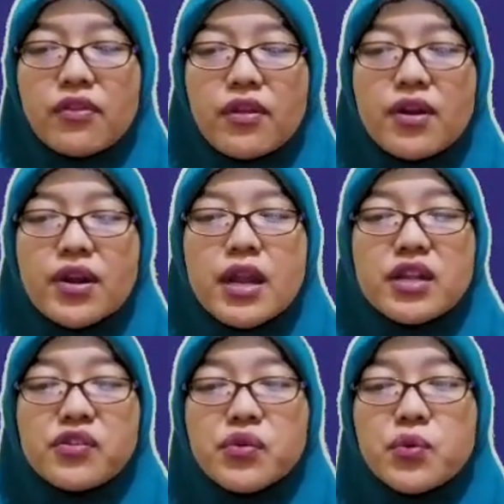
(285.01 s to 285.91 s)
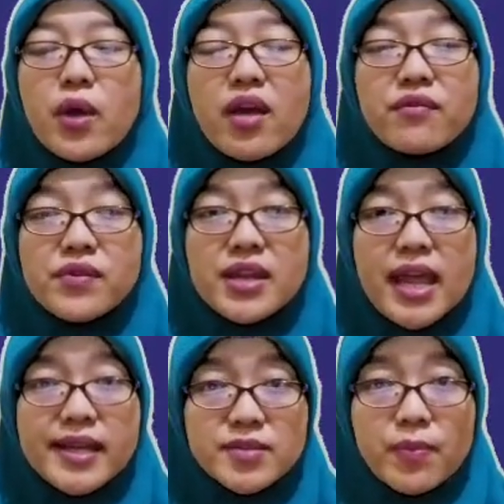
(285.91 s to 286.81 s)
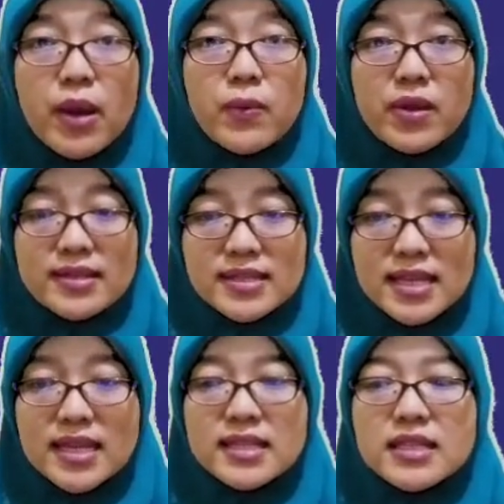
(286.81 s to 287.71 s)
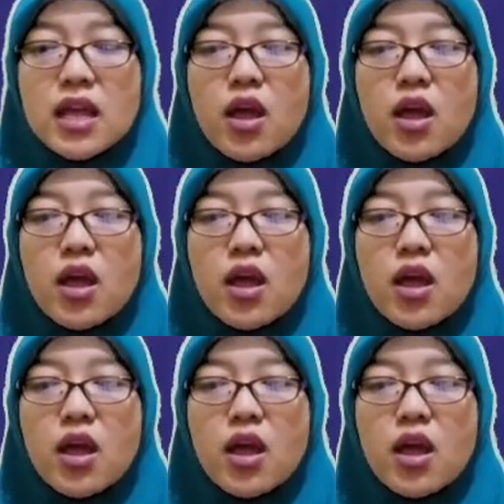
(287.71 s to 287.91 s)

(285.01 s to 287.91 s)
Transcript: Third, through everyday experiences.